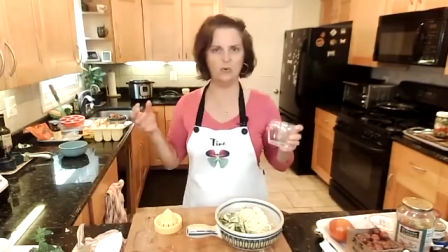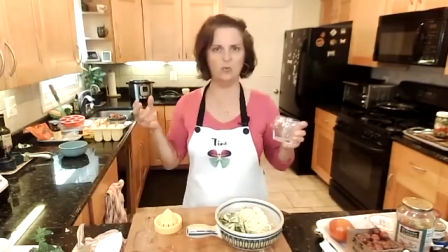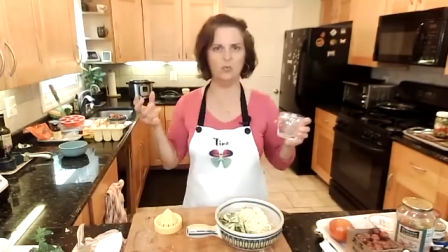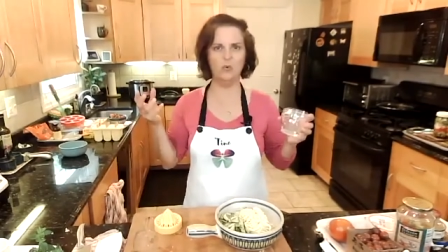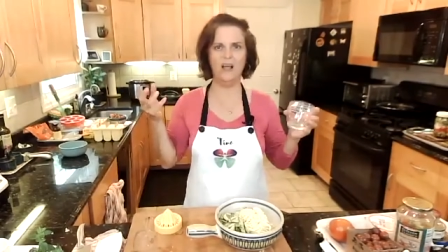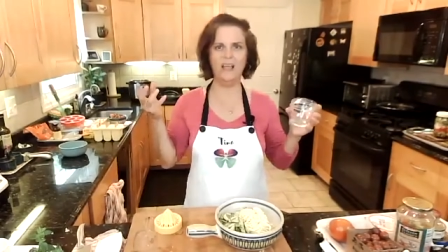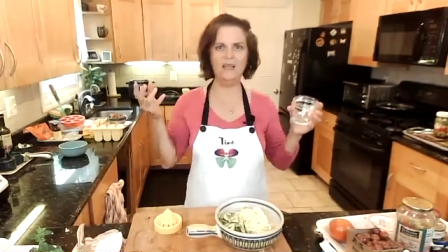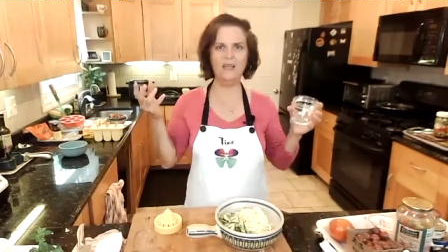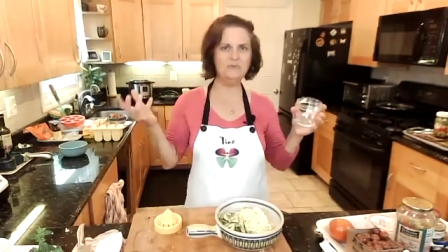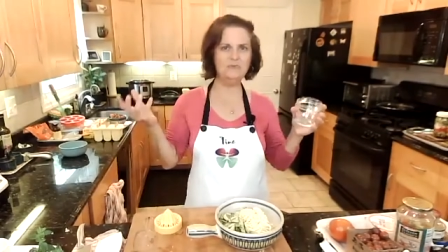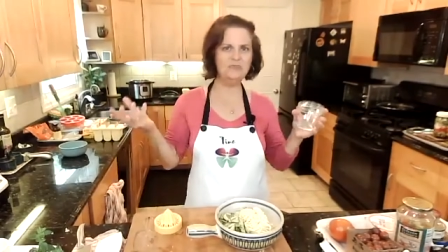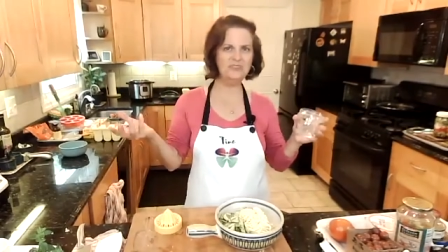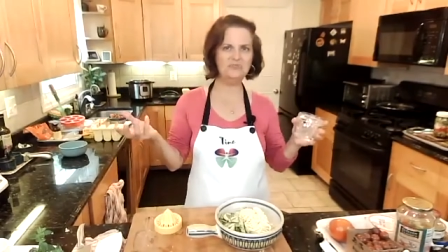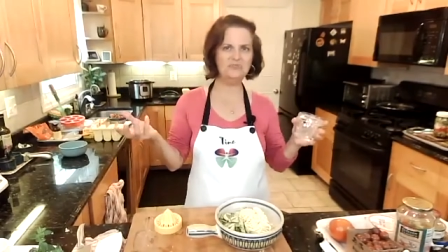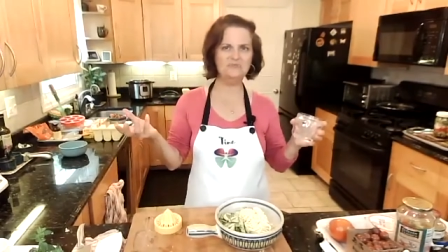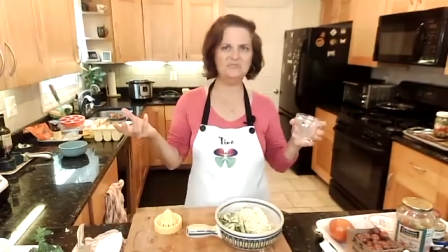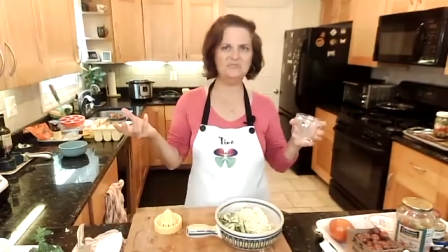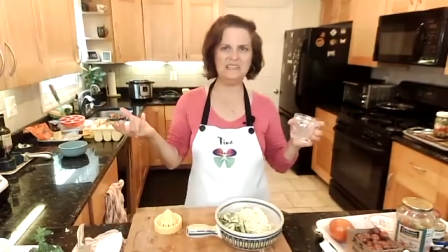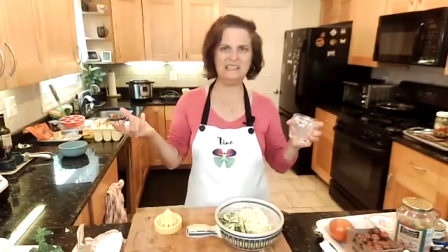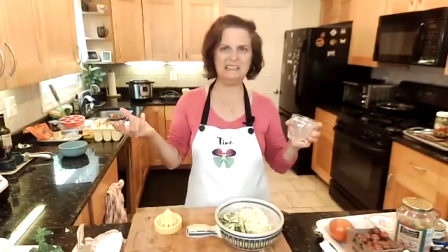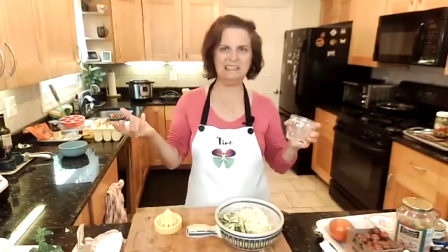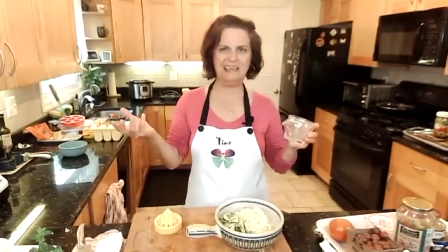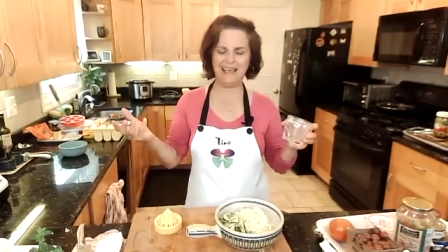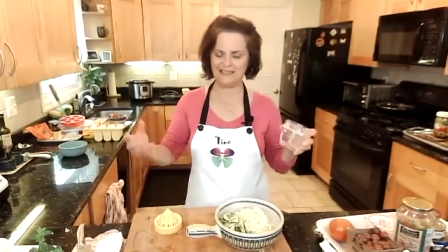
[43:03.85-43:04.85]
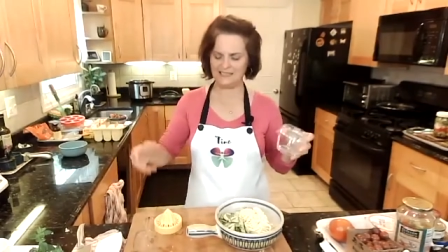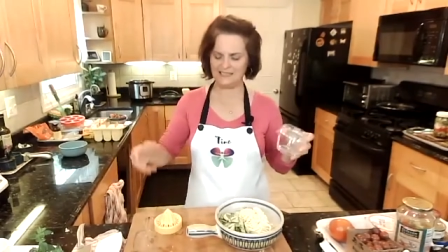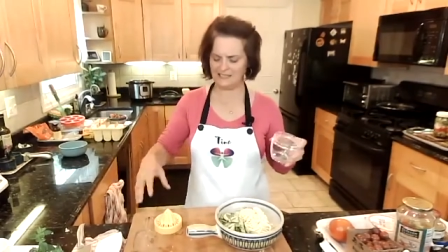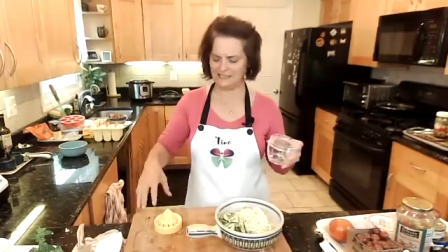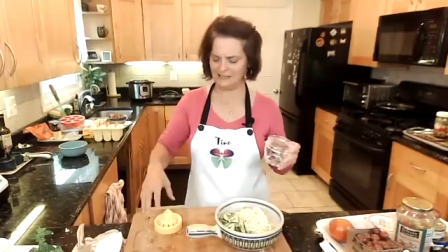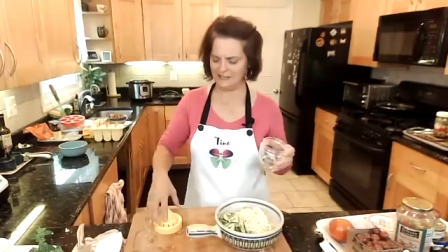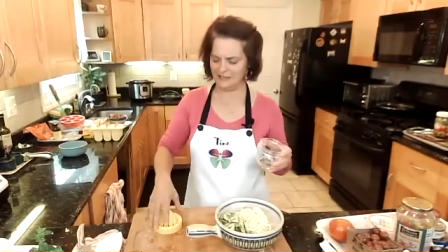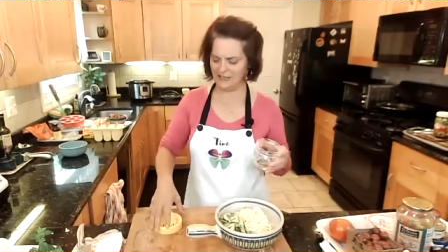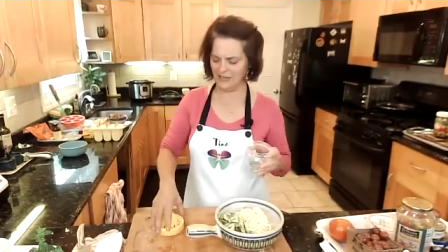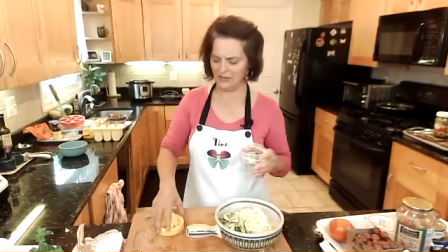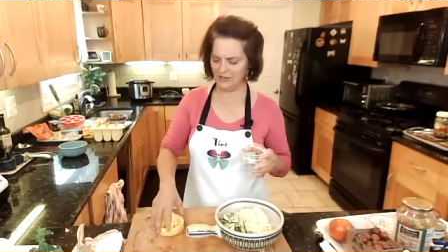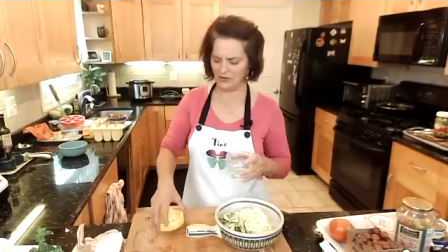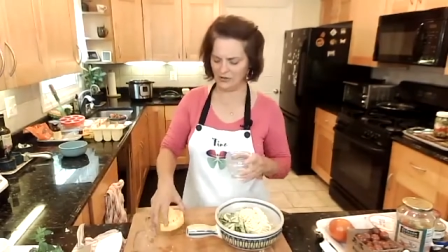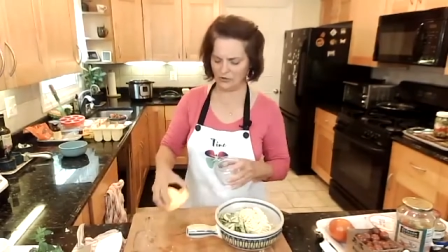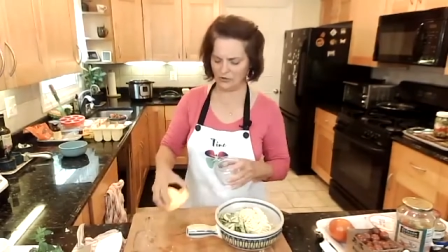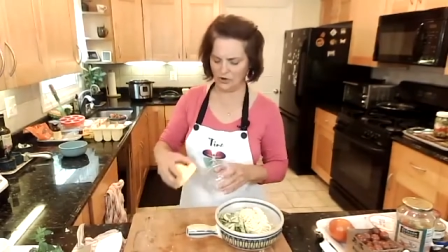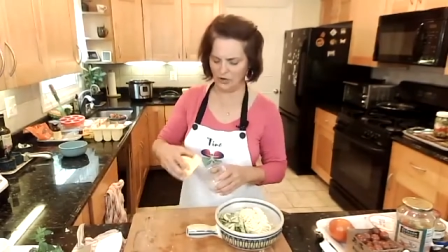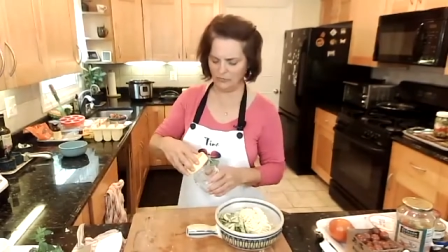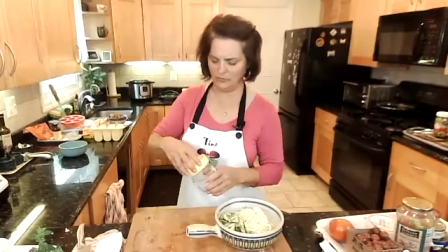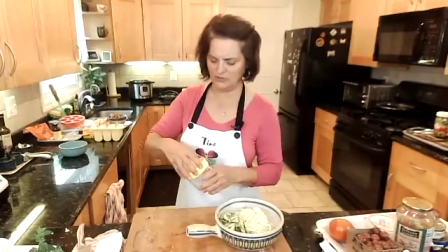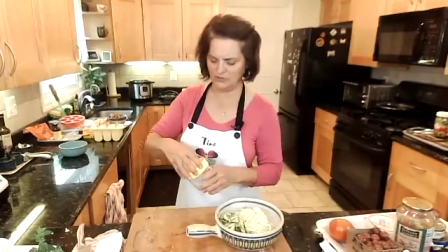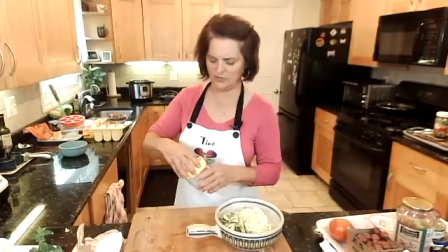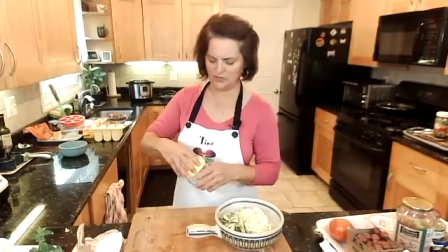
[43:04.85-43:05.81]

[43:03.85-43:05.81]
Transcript: why would you need that to clean out your garbage